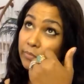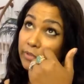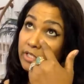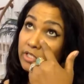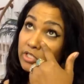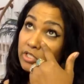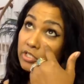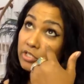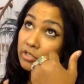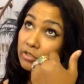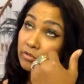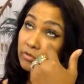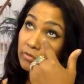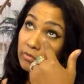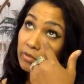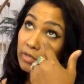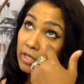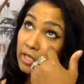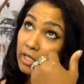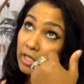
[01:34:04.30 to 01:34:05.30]
mentioned you,
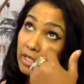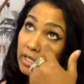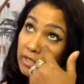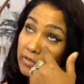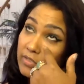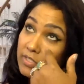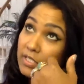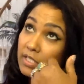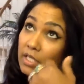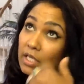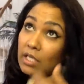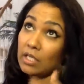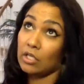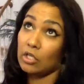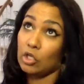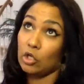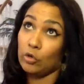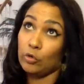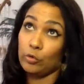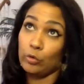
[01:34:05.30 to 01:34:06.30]
and I was saying,
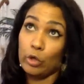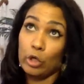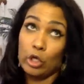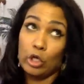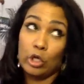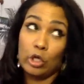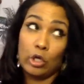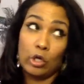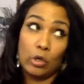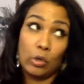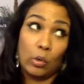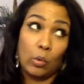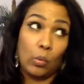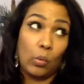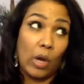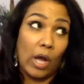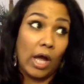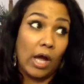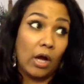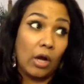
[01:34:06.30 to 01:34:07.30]
you know,
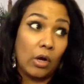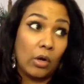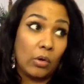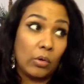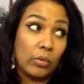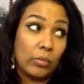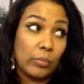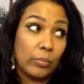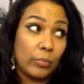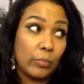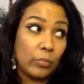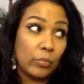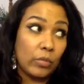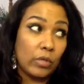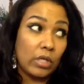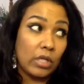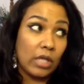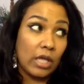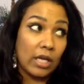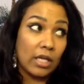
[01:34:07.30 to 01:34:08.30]
how
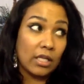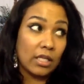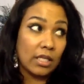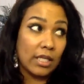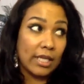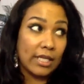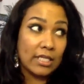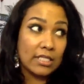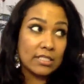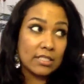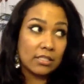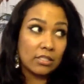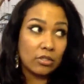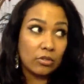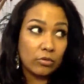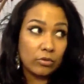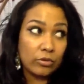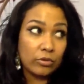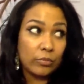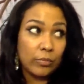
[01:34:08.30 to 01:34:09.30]
a lot of the ladies in the
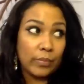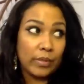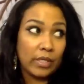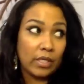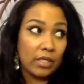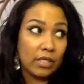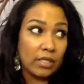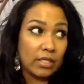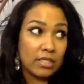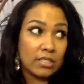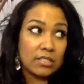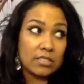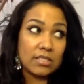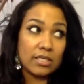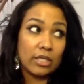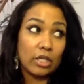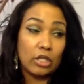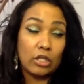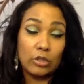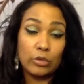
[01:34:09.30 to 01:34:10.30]
group, us
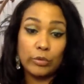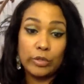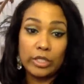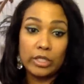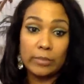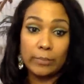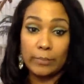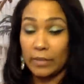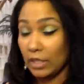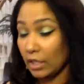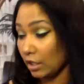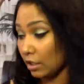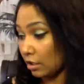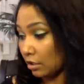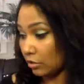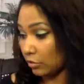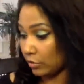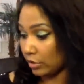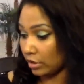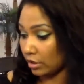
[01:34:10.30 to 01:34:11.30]
included, me
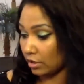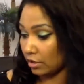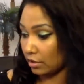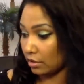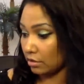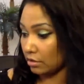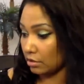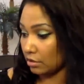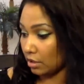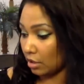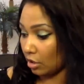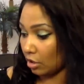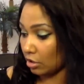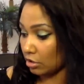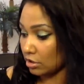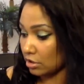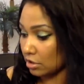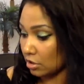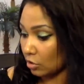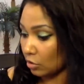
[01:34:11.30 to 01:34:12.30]
included,
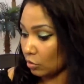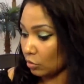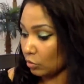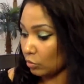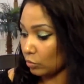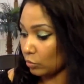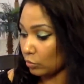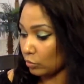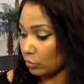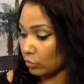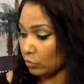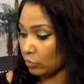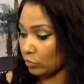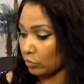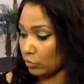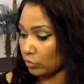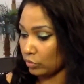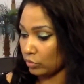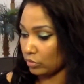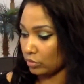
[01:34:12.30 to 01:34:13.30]
are so
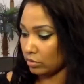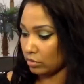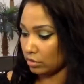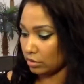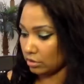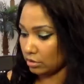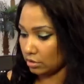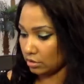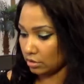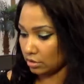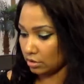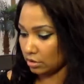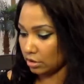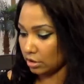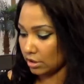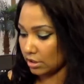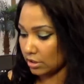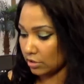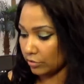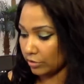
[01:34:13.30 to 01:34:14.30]

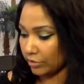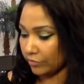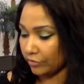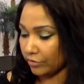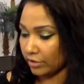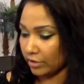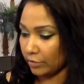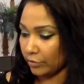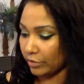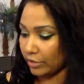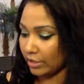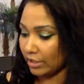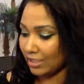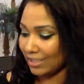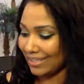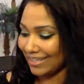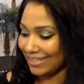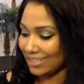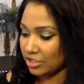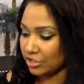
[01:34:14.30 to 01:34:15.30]
look so different than we did
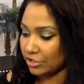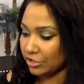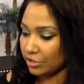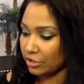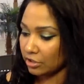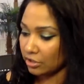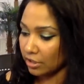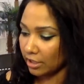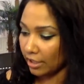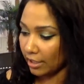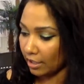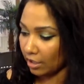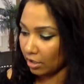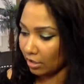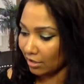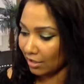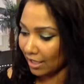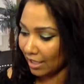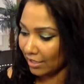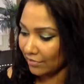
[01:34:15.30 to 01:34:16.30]
last year, and
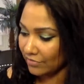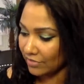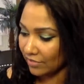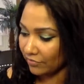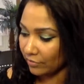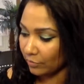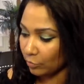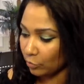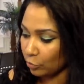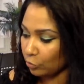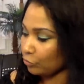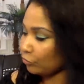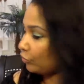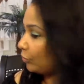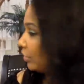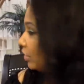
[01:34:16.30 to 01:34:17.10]
our lives have improved